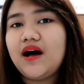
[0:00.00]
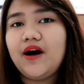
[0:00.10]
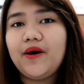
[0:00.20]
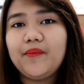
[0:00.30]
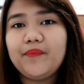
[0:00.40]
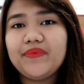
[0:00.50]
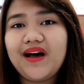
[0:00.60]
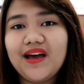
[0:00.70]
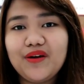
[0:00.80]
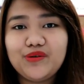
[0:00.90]

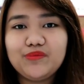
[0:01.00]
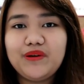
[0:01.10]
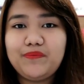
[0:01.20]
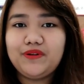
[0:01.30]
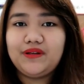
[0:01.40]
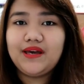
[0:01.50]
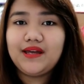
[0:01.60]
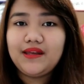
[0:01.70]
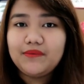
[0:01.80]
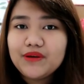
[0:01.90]
I won't be putting
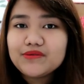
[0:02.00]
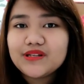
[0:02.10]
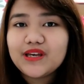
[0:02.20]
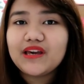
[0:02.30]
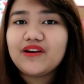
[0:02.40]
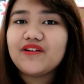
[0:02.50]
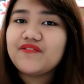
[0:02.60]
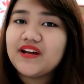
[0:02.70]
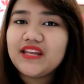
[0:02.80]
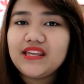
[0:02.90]
any music or
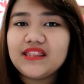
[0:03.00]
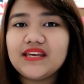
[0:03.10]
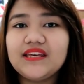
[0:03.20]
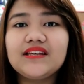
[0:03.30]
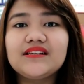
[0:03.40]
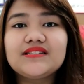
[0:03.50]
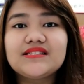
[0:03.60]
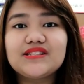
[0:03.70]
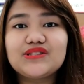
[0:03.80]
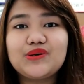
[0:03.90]
funny
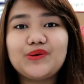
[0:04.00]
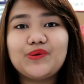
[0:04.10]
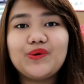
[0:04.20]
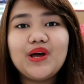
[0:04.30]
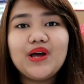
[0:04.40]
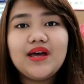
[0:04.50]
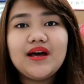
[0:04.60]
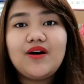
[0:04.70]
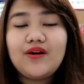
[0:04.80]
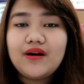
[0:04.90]
things. So
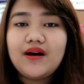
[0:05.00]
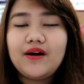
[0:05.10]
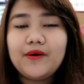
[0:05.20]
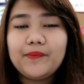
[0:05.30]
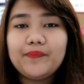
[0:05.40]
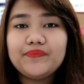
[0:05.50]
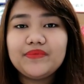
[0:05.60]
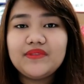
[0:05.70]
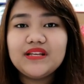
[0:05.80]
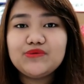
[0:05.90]

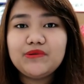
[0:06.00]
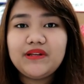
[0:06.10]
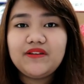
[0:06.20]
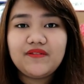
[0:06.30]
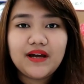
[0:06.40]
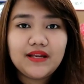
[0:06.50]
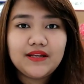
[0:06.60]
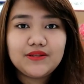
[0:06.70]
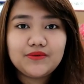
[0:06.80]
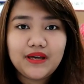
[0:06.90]
this will be divided
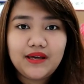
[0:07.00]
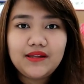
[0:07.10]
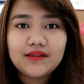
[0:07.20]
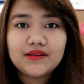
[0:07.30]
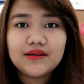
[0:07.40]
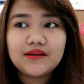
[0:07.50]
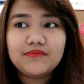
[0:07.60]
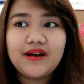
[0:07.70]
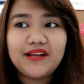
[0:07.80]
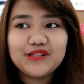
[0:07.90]
into 8.
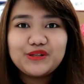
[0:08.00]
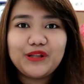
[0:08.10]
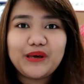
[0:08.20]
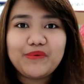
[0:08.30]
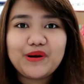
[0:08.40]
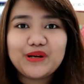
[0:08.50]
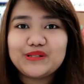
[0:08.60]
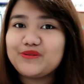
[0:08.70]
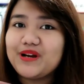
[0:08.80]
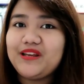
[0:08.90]
My disclaimer
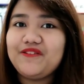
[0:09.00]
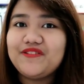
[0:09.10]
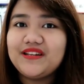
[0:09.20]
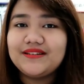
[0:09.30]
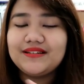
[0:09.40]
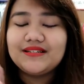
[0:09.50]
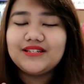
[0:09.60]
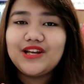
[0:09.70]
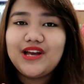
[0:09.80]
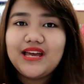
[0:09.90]
is already
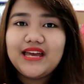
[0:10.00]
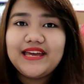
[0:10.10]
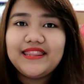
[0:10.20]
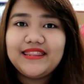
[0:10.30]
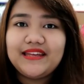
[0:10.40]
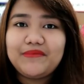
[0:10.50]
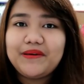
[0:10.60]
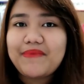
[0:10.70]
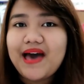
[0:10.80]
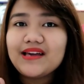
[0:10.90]
finished, and then
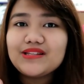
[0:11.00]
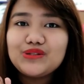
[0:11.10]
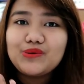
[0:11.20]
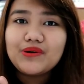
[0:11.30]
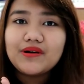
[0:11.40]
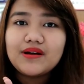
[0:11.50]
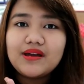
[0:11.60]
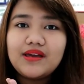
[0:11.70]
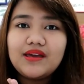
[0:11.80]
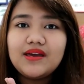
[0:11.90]
my
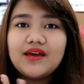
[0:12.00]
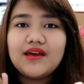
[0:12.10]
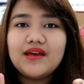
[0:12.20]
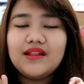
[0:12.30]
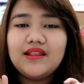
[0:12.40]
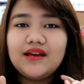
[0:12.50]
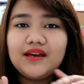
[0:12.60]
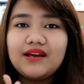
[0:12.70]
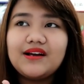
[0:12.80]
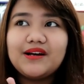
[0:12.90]
backstory,
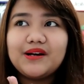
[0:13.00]
like,